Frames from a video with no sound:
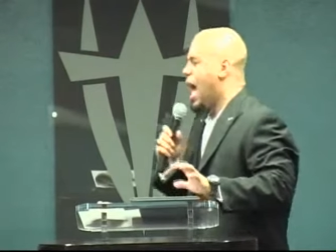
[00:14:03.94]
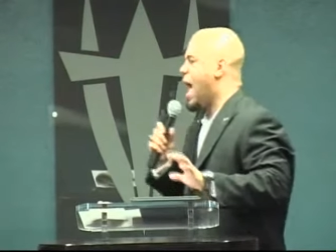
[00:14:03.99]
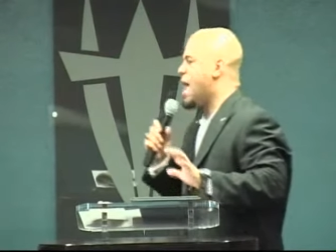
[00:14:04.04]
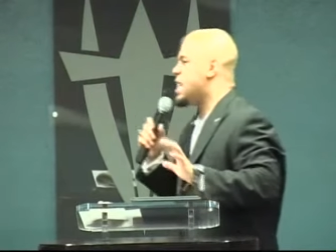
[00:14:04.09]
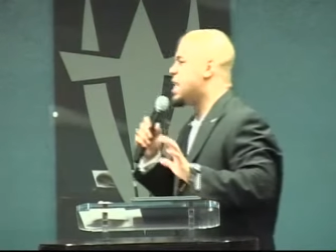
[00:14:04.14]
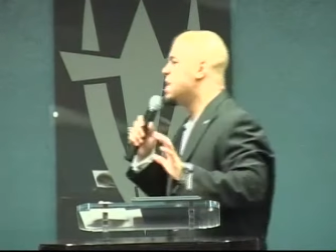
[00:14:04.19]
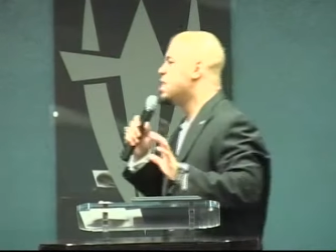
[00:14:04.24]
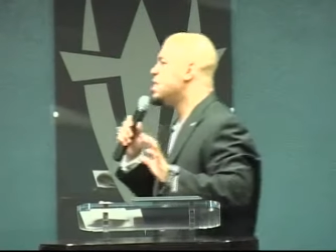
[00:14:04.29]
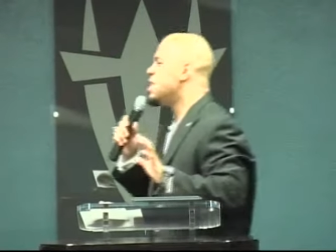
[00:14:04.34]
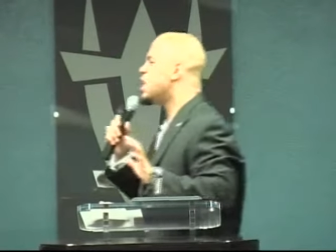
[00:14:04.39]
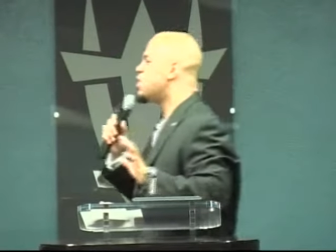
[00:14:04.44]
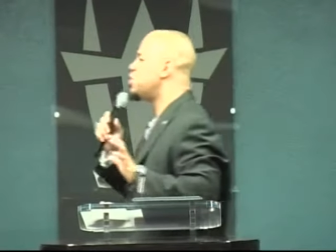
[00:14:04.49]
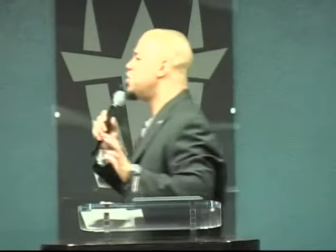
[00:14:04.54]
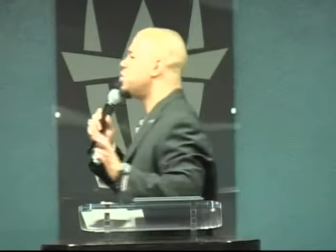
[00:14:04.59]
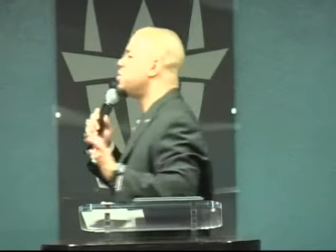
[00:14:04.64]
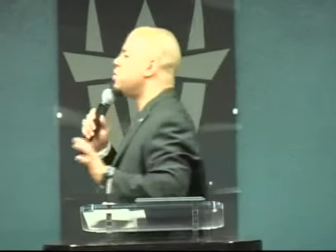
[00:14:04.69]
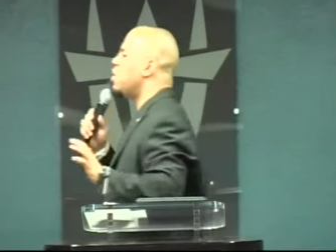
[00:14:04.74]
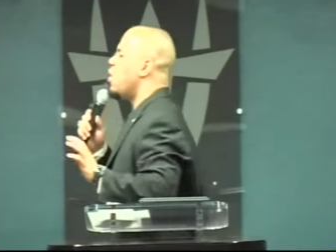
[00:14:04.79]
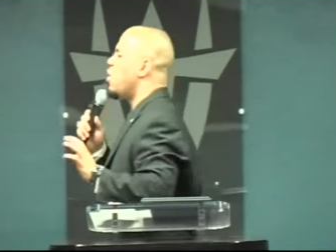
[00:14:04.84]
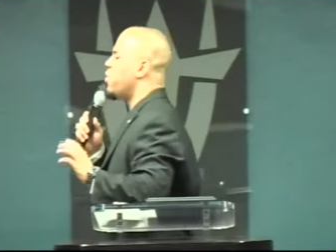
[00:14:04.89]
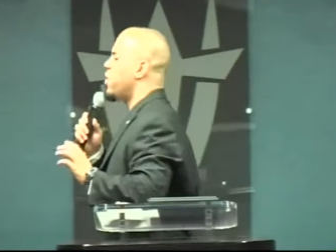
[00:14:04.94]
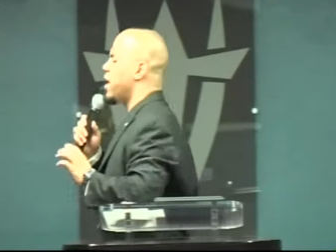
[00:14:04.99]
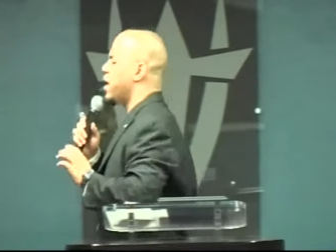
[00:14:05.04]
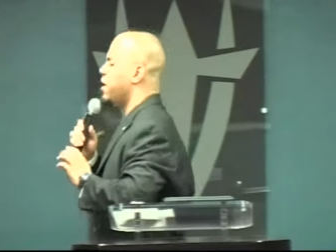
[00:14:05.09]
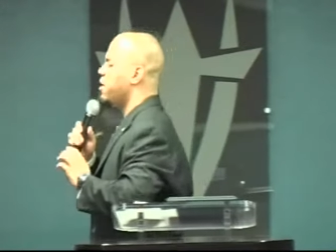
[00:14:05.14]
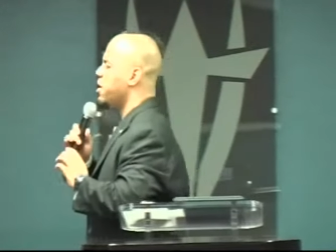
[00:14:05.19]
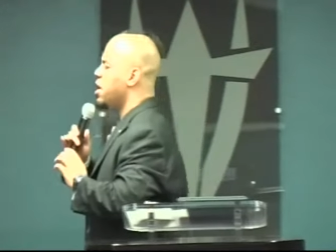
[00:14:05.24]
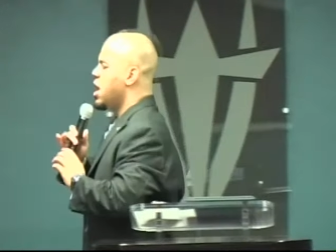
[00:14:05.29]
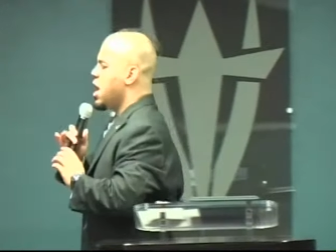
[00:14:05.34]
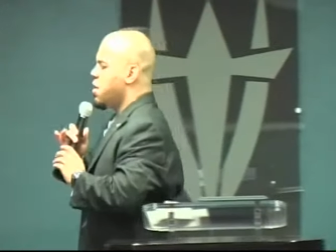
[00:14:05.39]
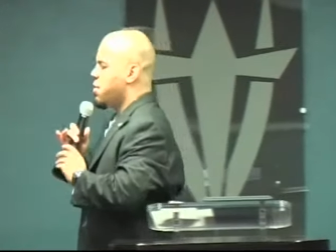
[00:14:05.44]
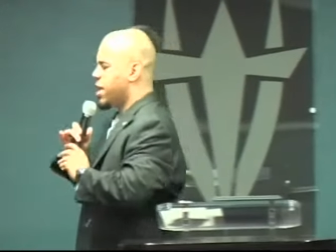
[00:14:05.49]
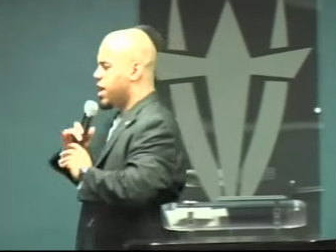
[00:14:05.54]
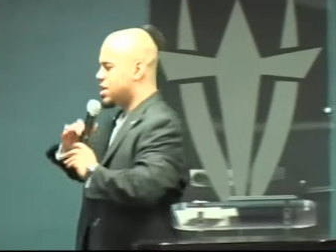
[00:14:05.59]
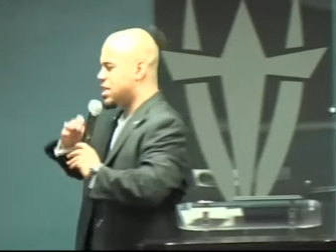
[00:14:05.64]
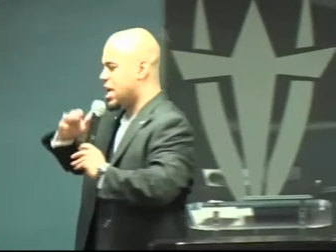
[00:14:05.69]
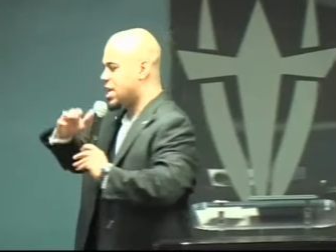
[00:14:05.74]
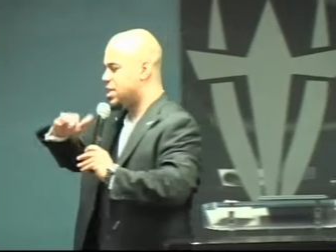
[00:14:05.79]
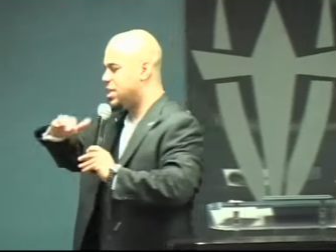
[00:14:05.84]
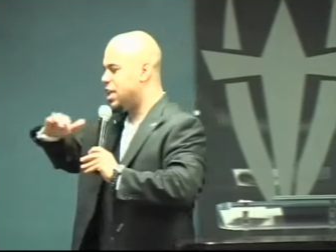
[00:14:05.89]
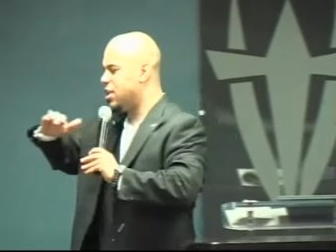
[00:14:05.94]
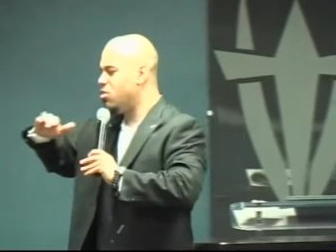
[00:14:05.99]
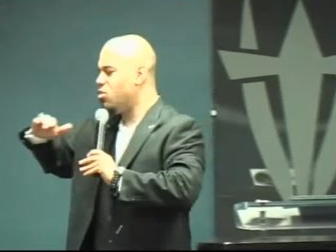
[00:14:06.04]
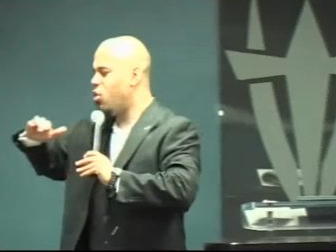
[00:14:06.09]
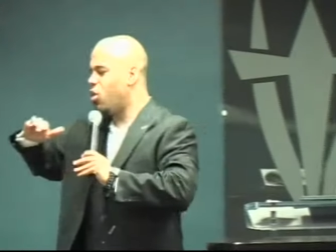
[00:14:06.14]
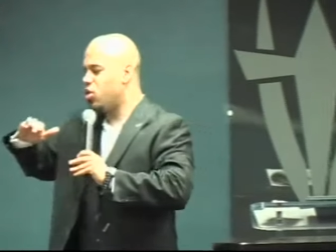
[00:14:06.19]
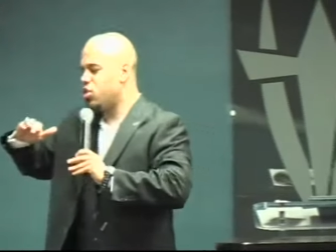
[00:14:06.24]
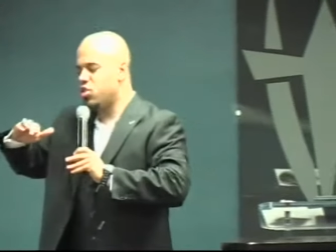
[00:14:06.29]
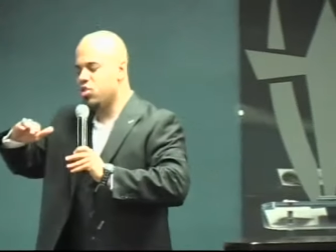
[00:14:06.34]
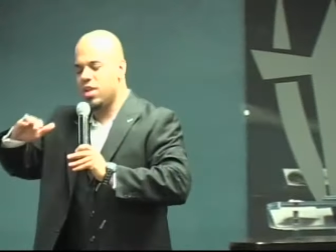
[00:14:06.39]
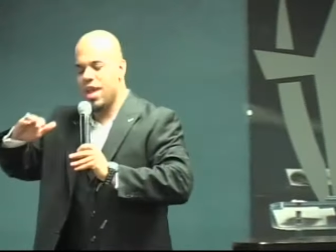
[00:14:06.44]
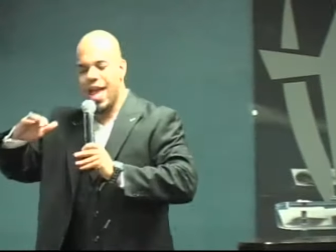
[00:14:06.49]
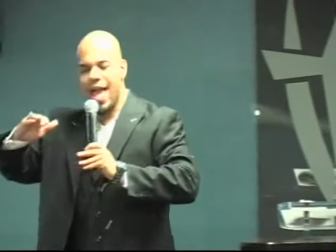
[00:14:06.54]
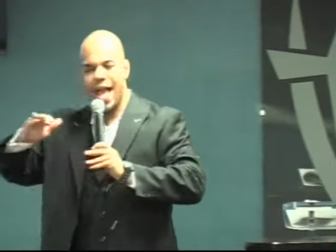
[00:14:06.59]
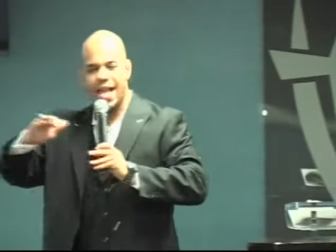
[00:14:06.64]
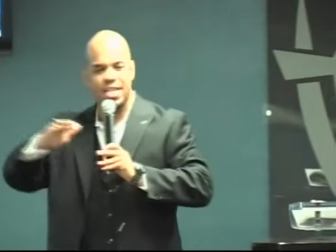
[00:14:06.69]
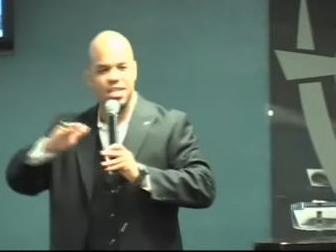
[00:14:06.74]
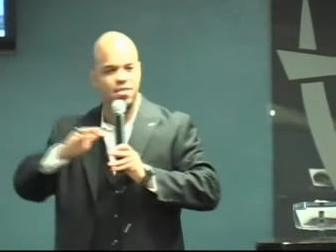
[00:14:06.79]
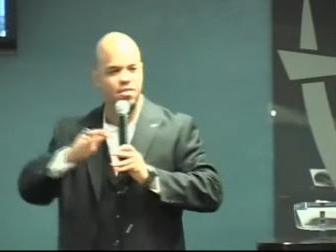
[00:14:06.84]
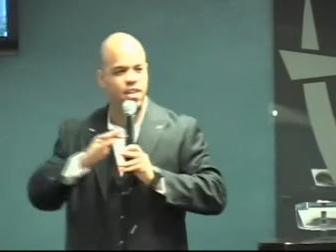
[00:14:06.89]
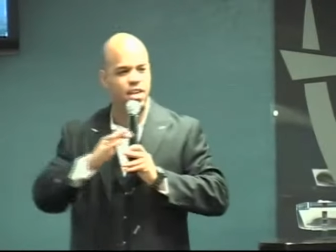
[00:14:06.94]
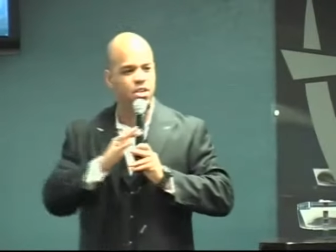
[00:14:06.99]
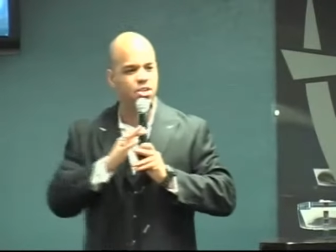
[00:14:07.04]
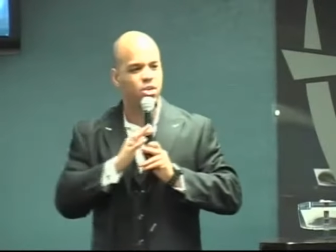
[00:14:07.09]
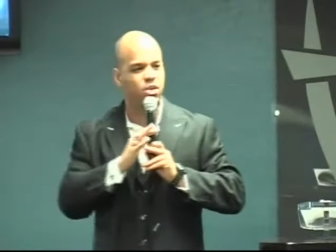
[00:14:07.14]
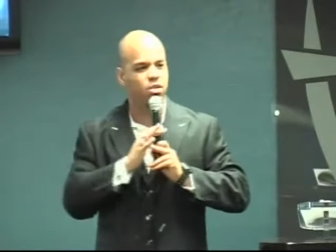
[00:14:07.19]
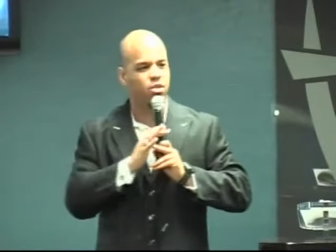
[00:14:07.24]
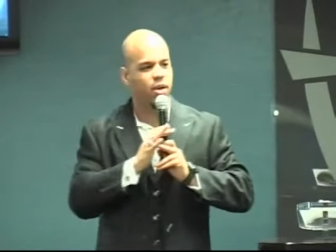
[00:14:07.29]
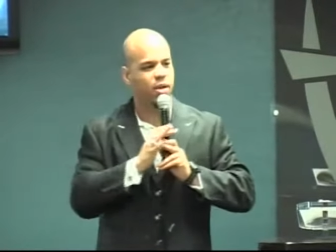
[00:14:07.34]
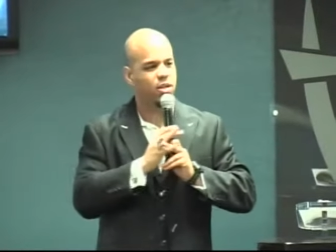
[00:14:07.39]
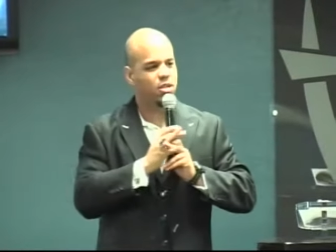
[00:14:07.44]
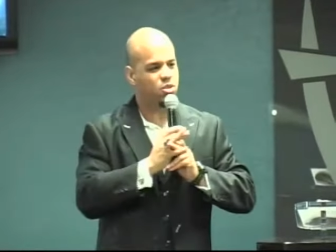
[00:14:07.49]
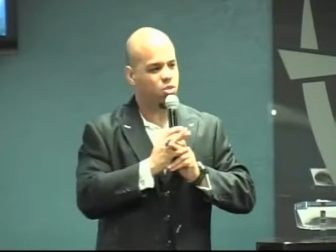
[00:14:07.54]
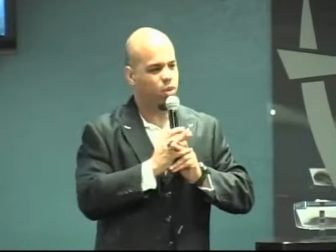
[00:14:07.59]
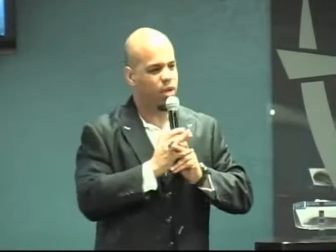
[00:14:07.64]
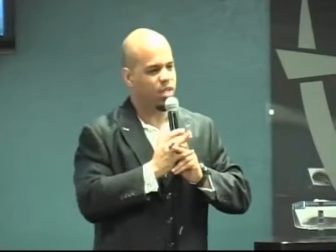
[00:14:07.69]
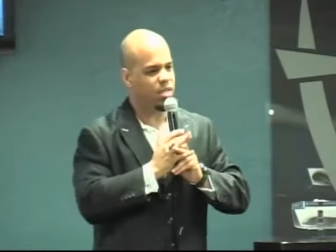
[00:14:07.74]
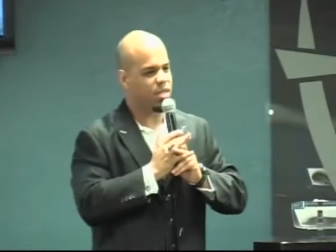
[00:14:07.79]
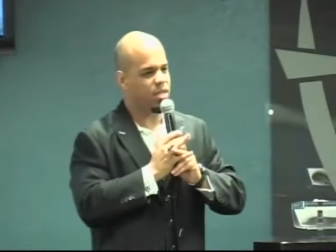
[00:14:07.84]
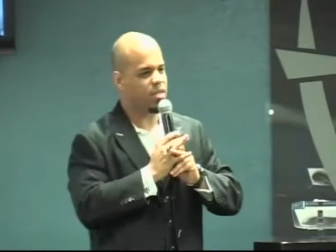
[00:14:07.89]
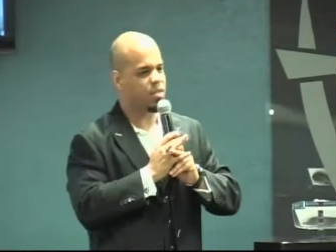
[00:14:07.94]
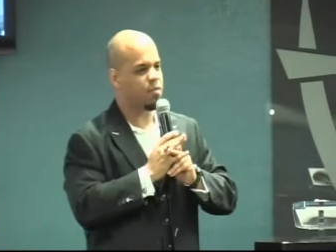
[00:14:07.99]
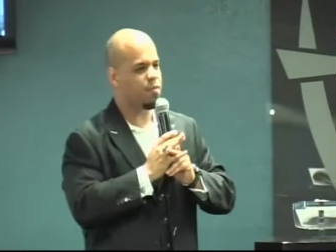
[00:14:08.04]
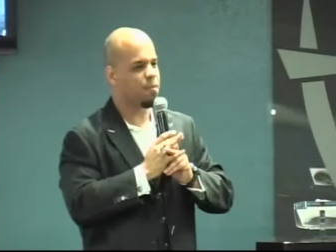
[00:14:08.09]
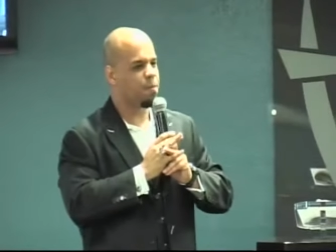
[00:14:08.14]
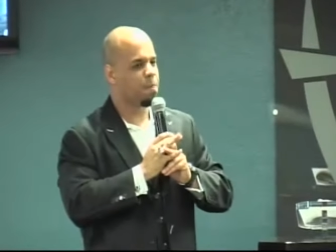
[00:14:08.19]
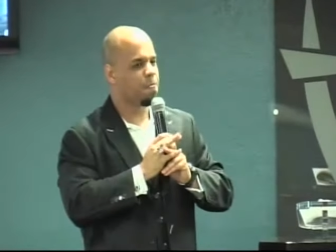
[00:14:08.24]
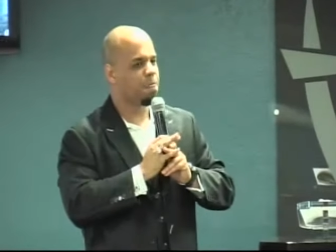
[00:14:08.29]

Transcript: I didn't let you go there because I didn't want you to activate your greatest weakness.